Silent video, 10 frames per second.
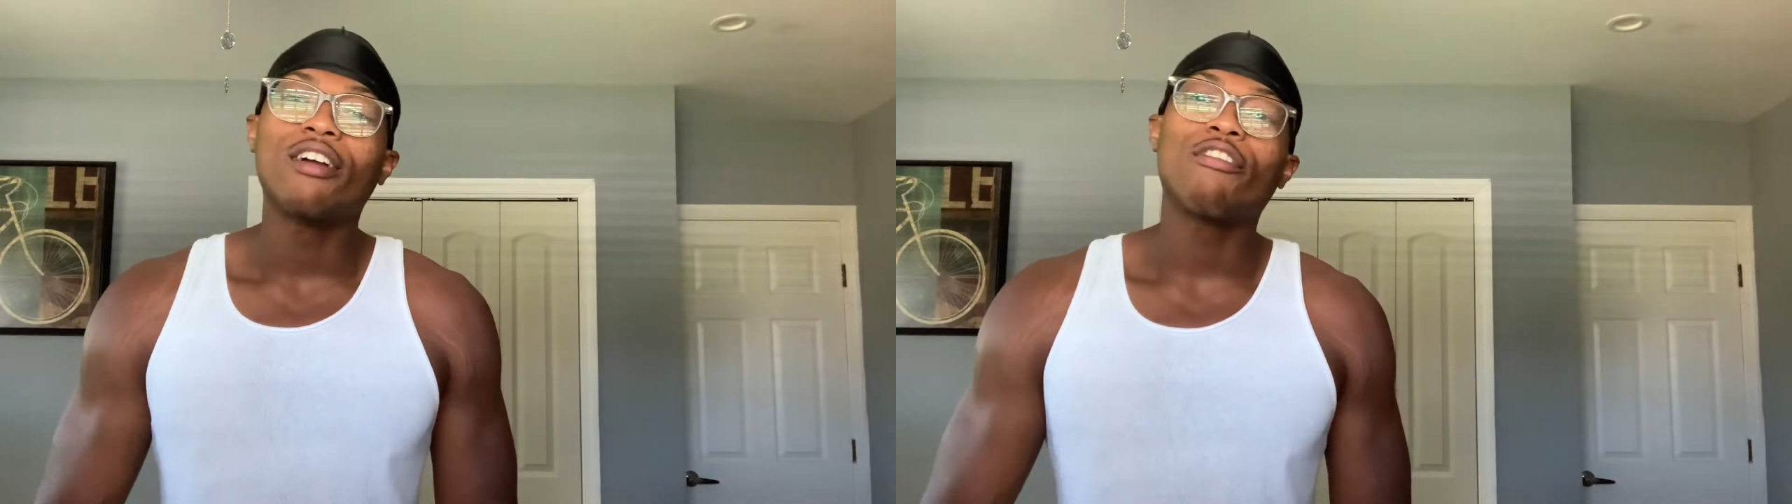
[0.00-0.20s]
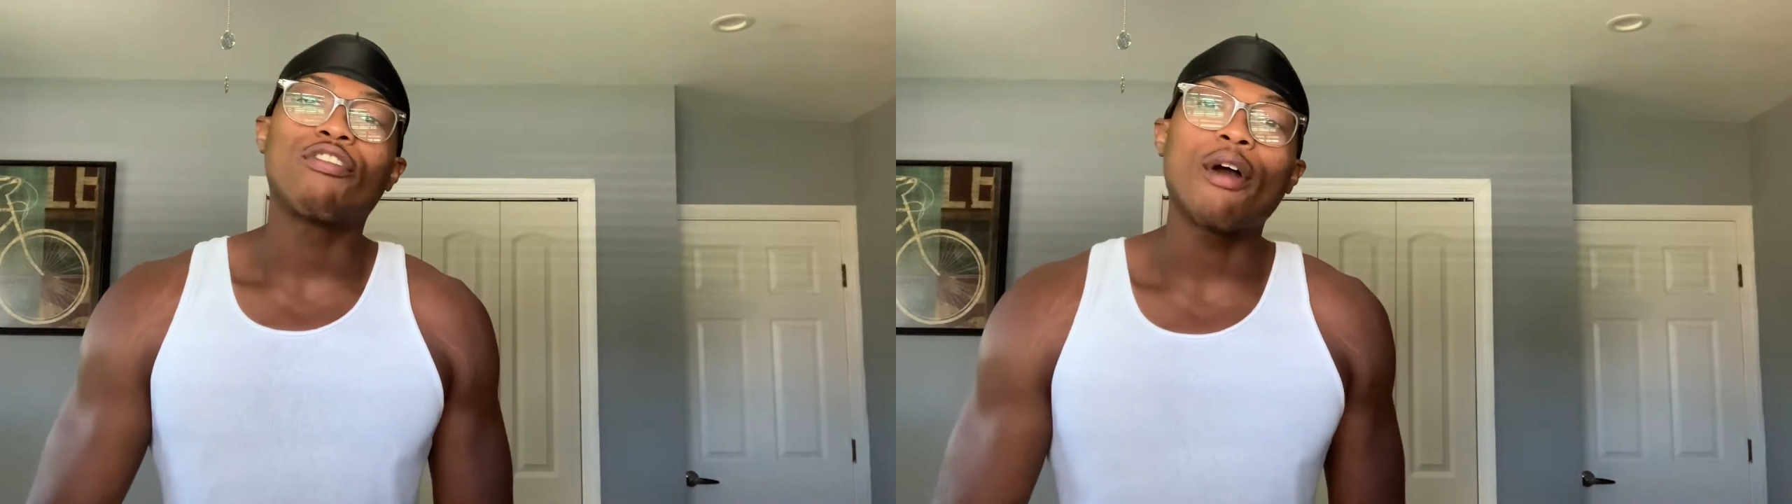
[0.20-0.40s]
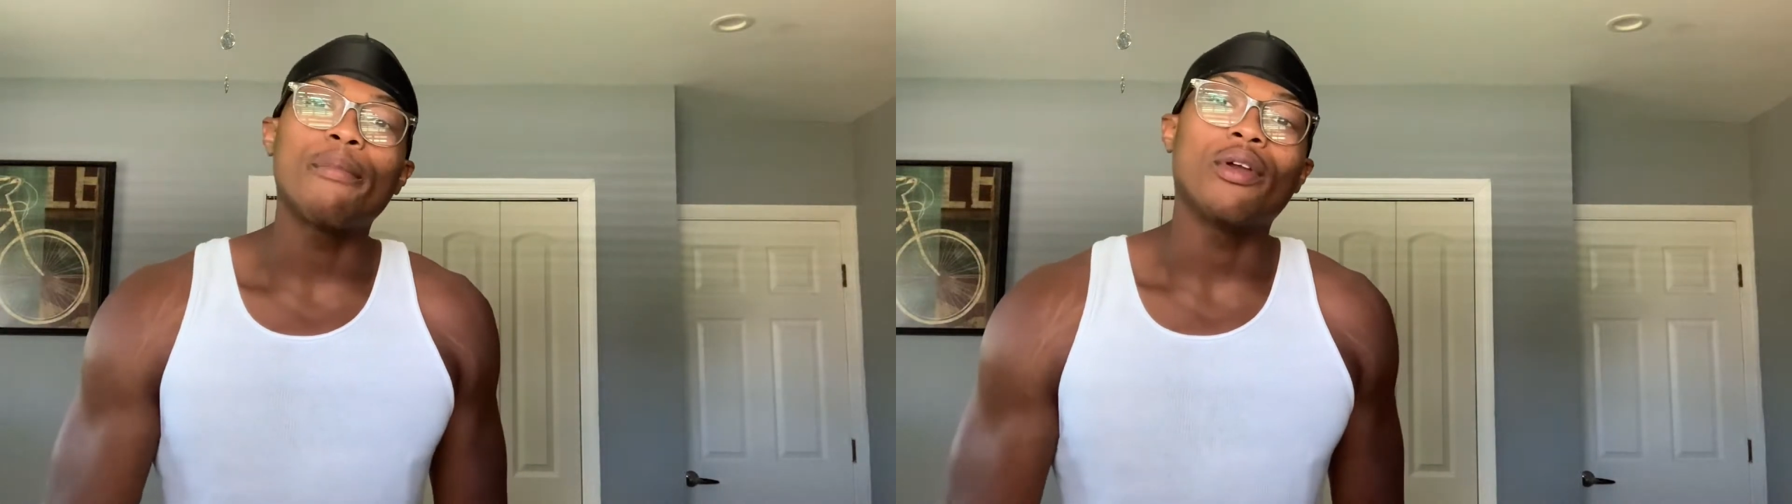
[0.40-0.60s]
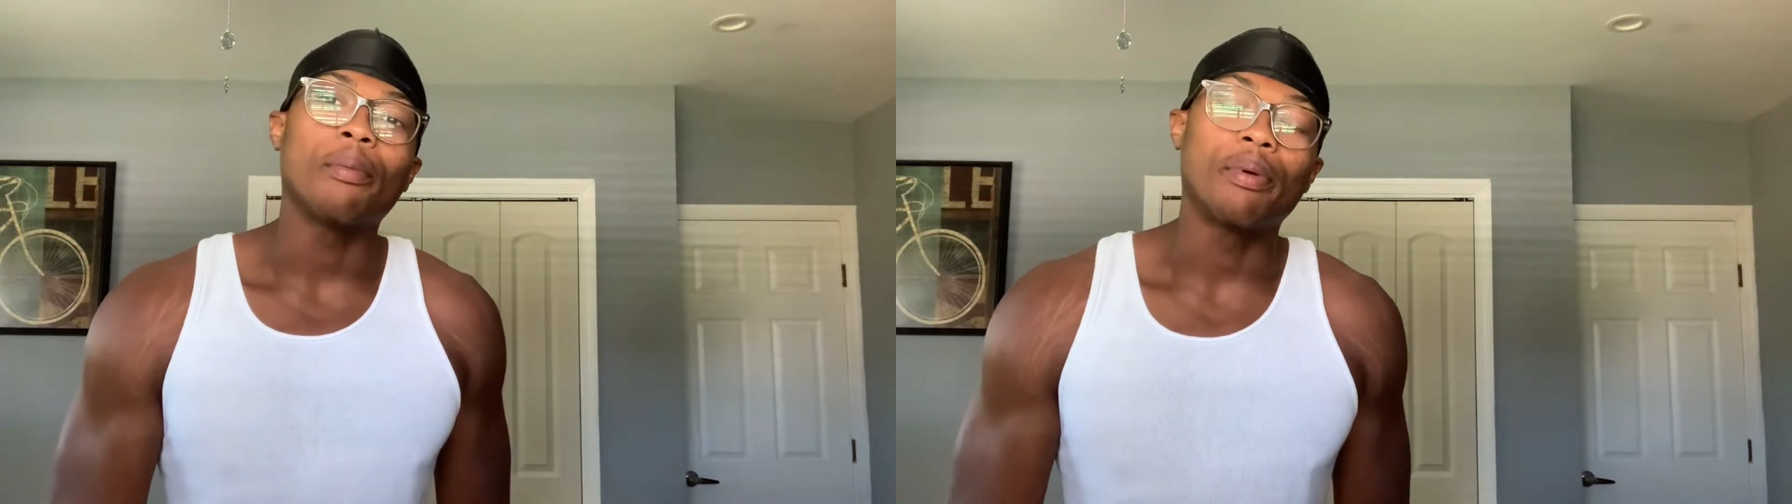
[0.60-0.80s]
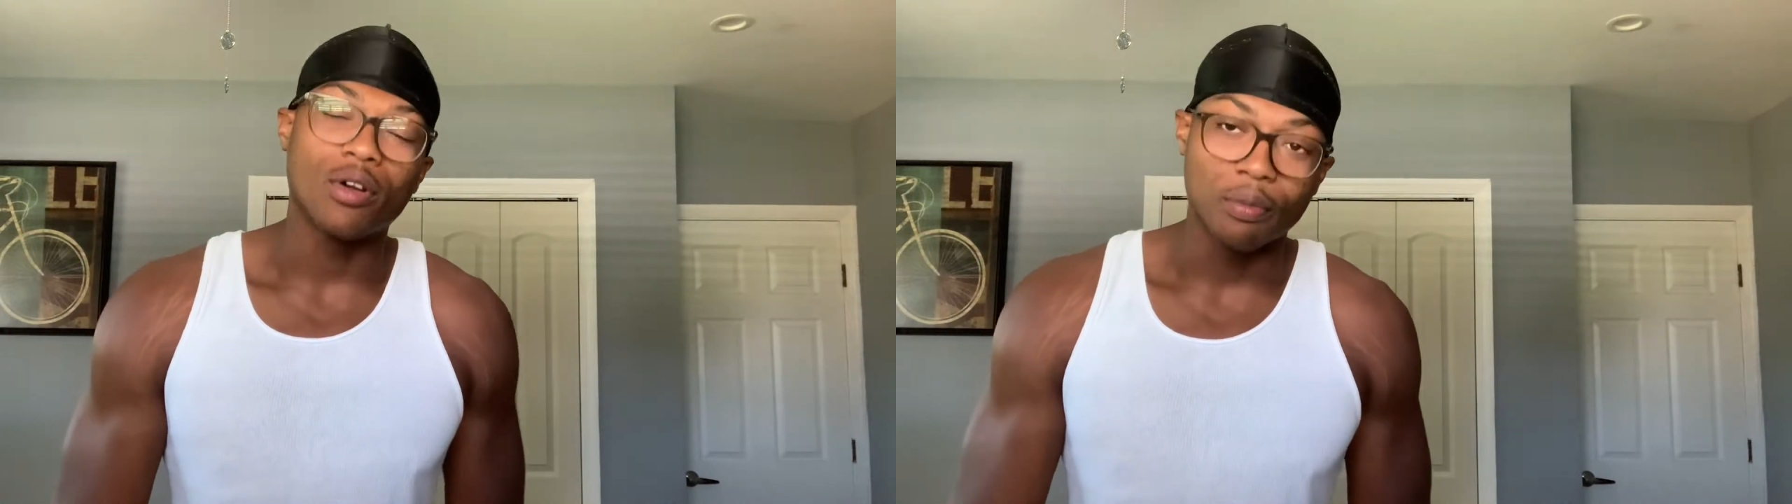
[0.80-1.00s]
From your
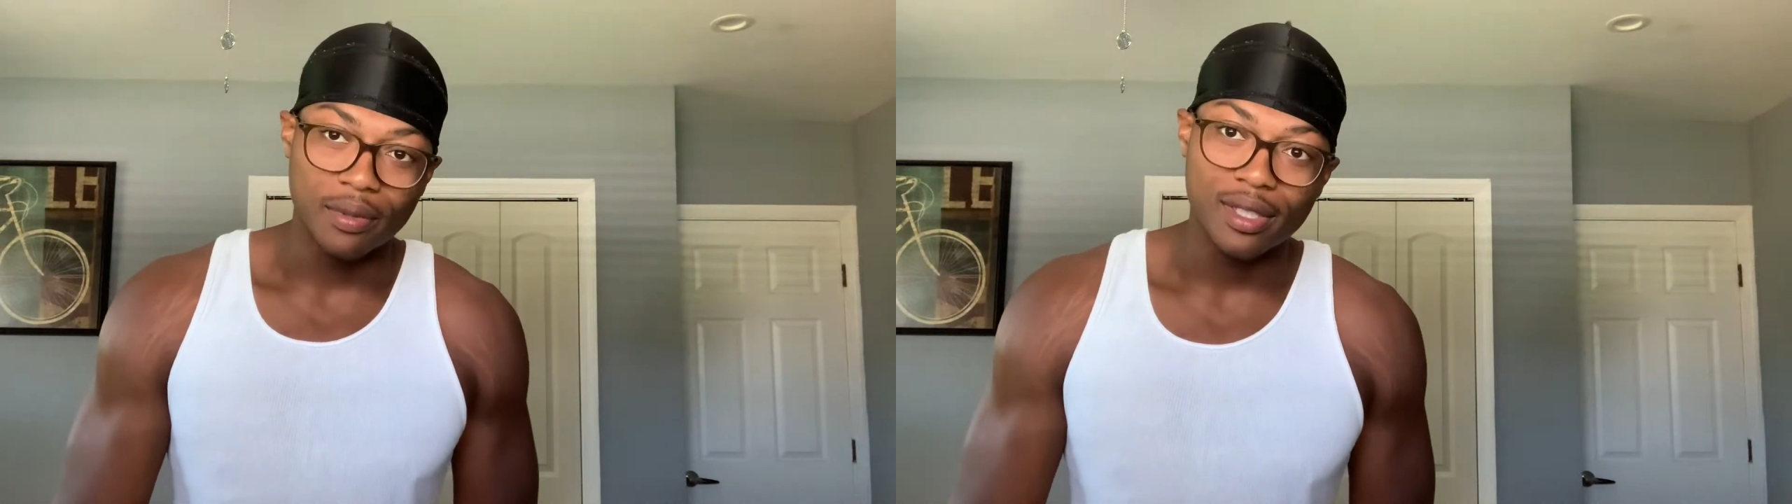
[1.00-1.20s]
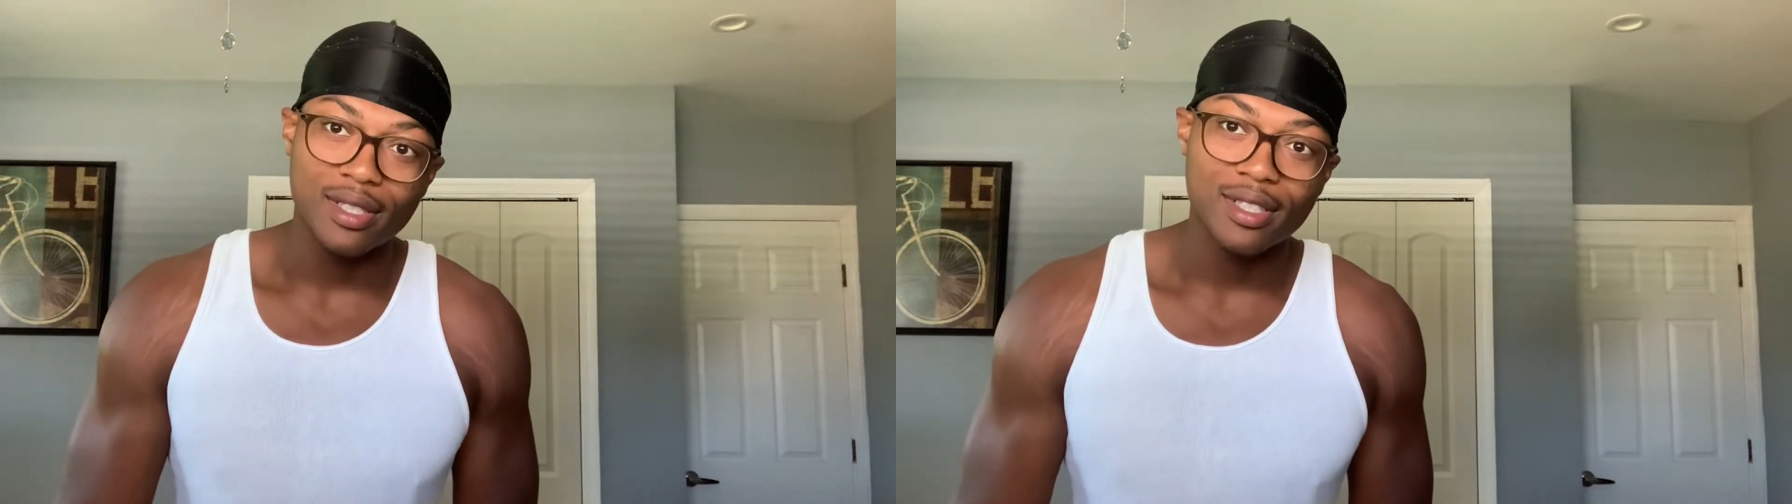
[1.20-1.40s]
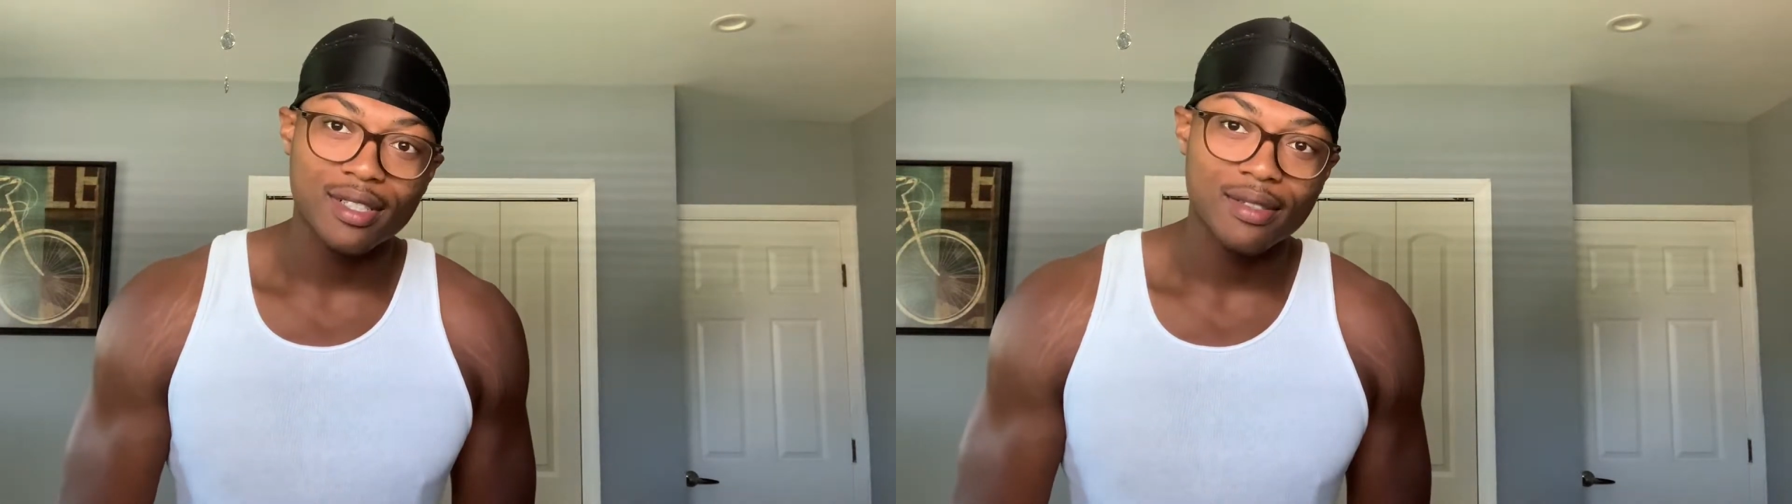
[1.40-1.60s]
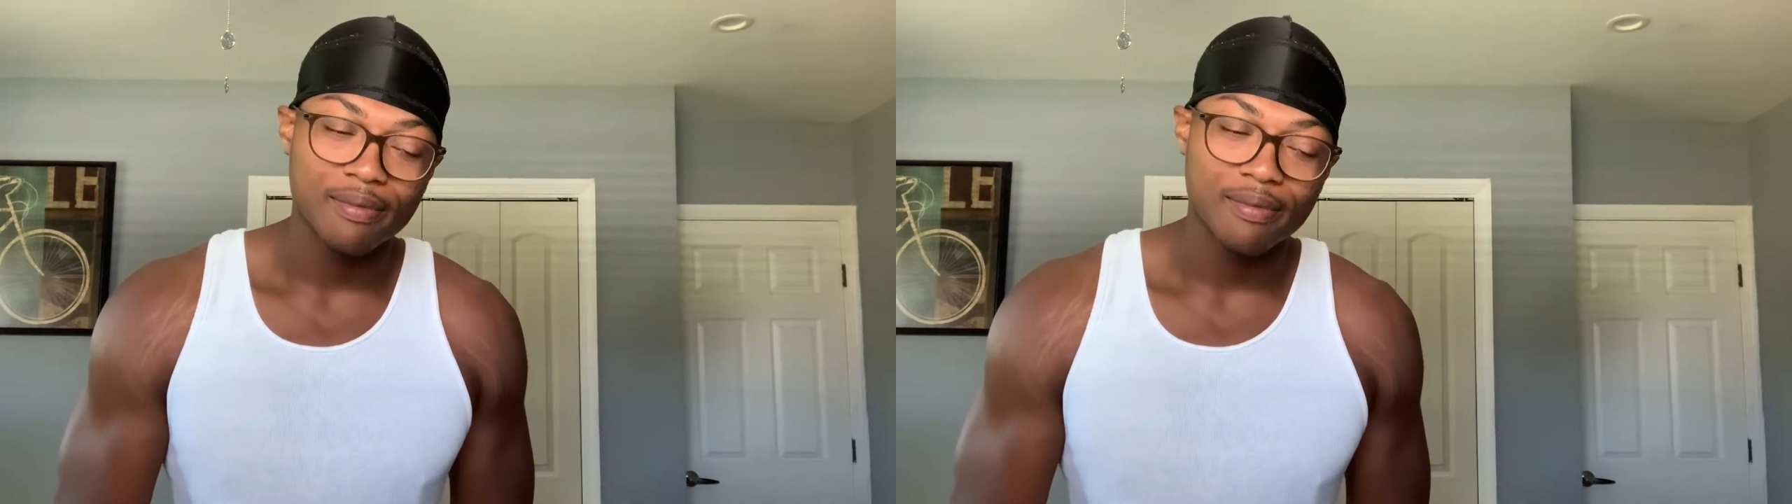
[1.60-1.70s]
purpose.